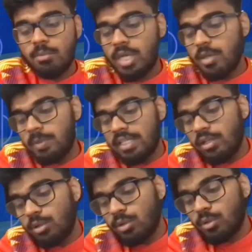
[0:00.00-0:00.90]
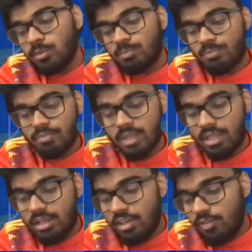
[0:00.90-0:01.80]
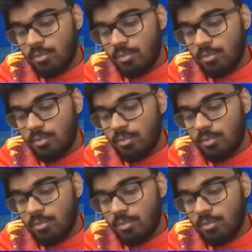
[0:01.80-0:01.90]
Maybe a little, if